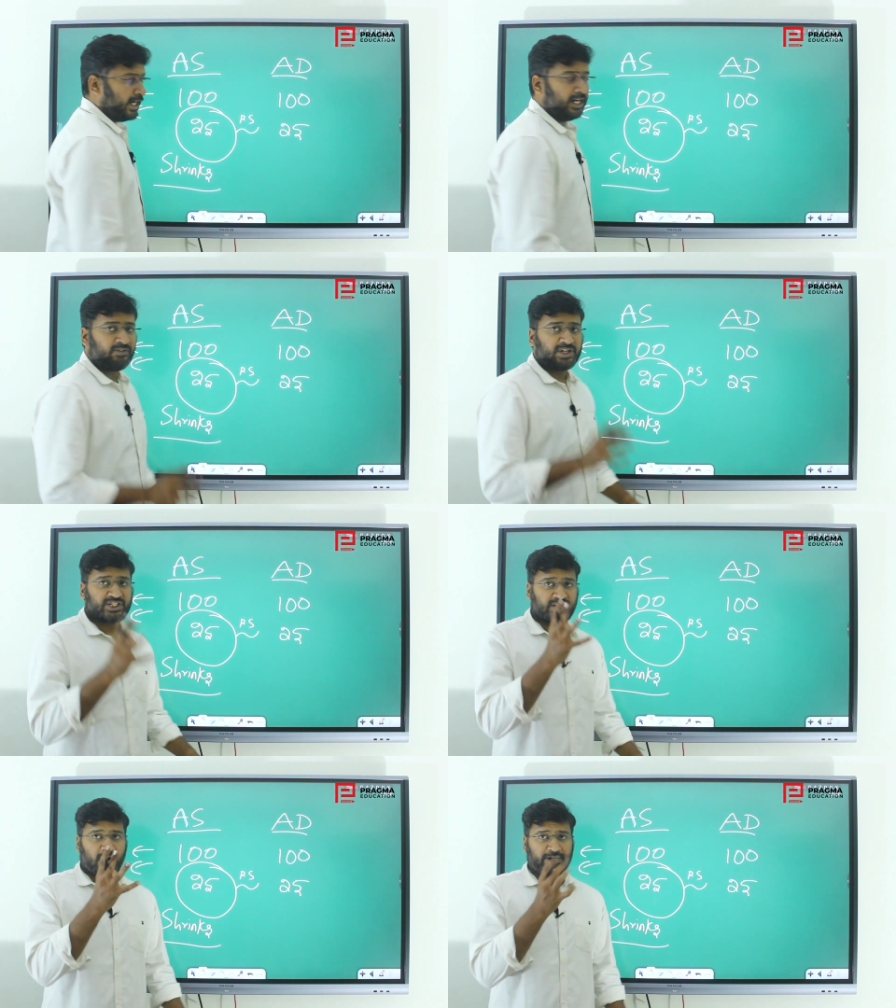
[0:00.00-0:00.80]
It will
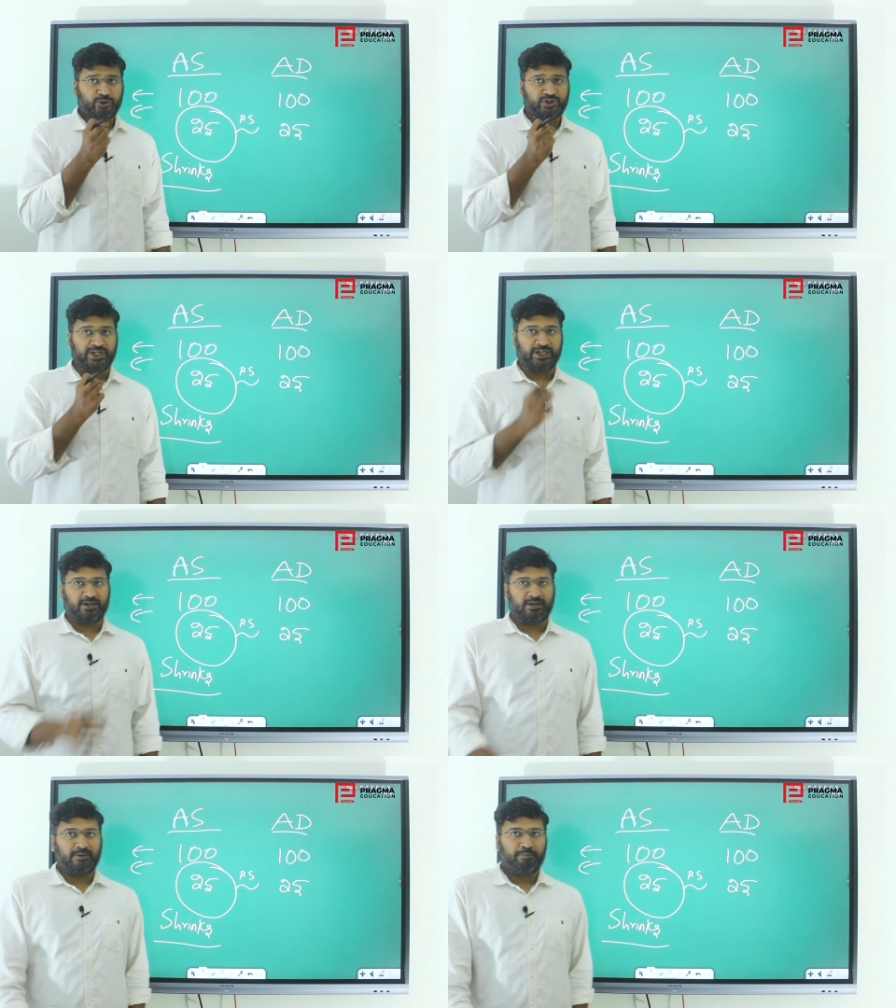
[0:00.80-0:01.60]
start to
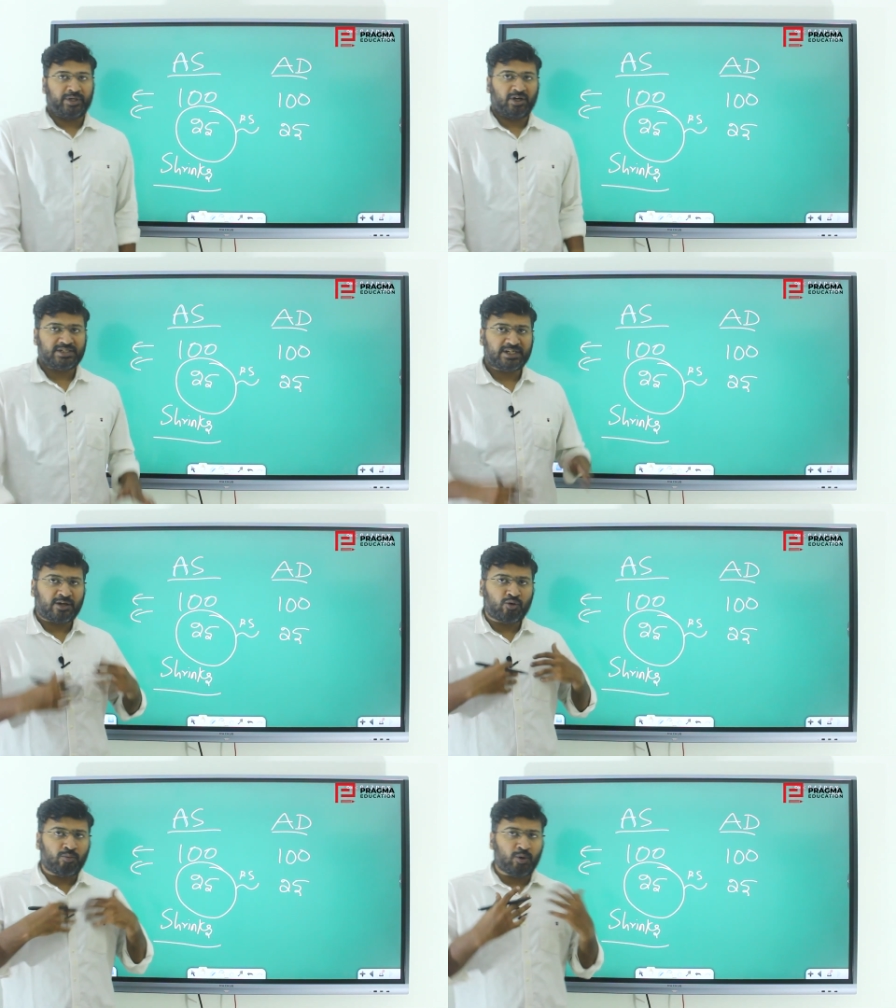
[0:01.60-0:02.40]
shrink because there
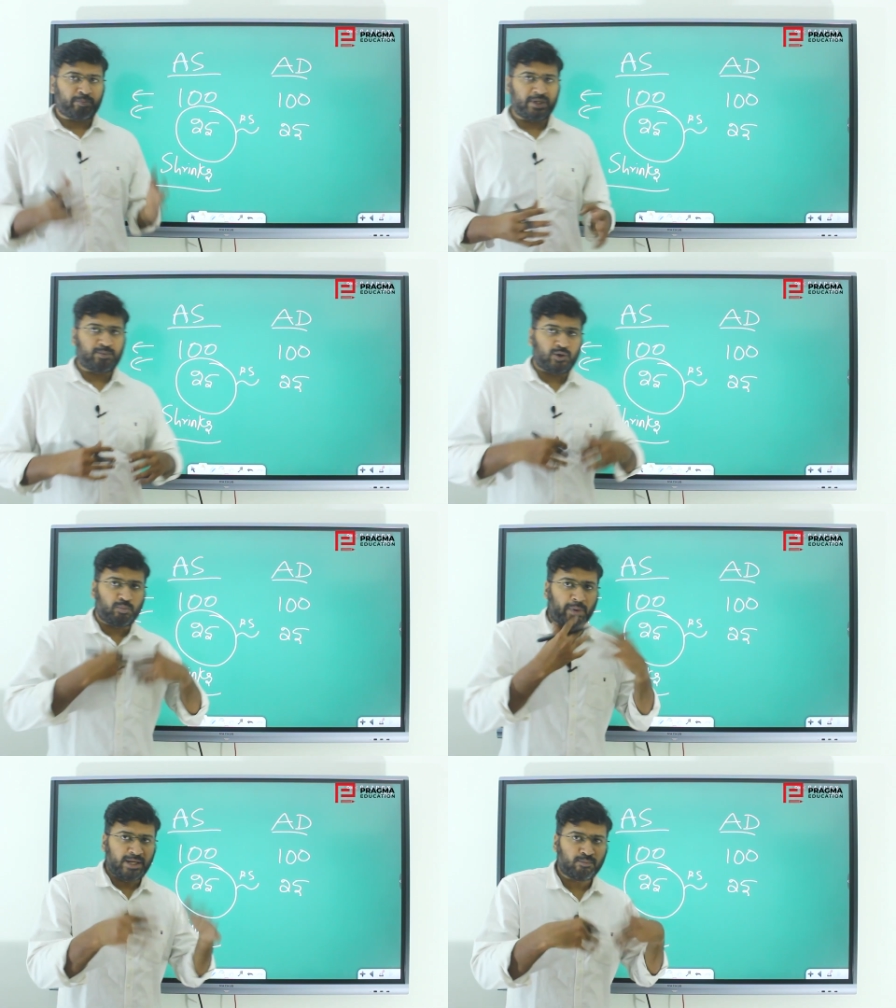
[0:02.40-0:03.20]
are no more people to buy